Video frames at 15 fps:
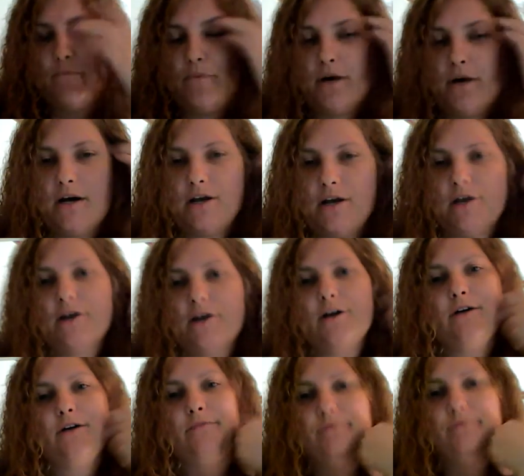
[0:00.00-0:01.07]
But
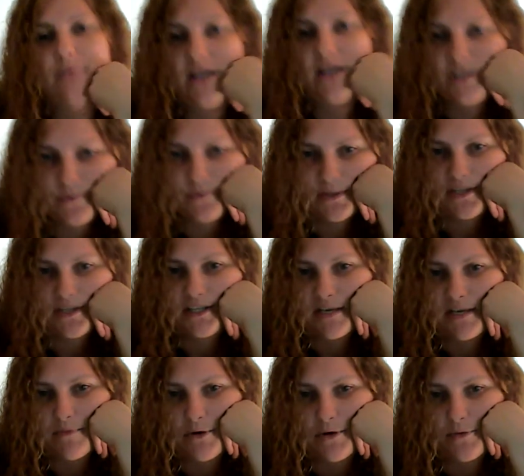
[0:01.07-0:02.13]
I just want to get
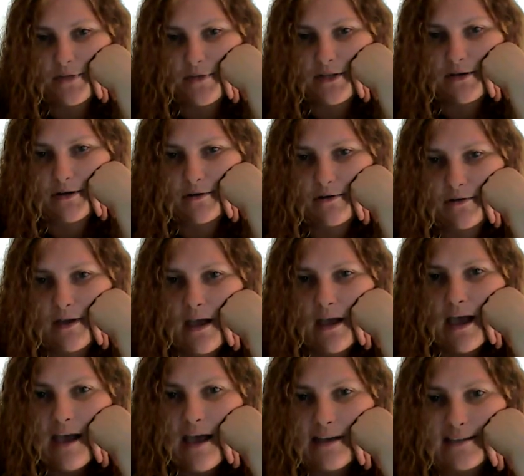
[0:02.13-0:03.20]
that poem in there,
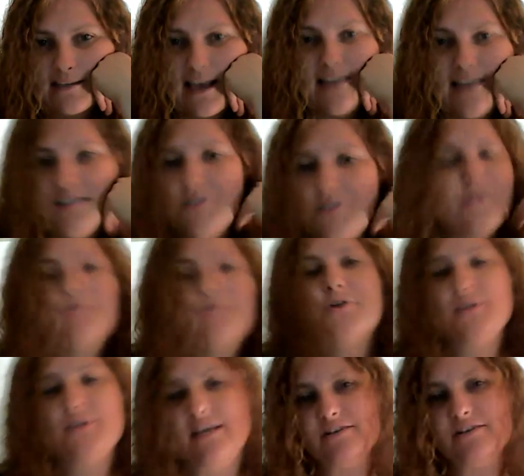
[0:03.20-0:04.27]
because I still don't know
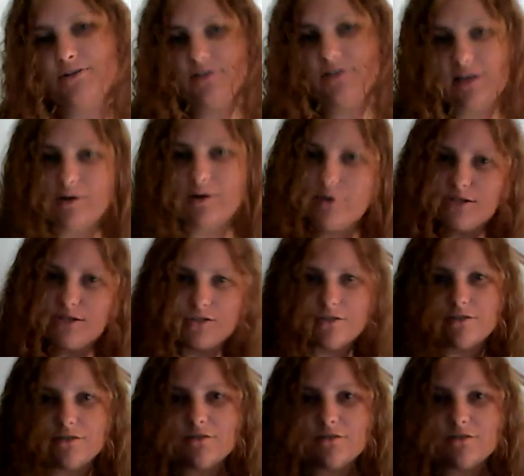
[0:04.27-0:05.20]
the answer to that question.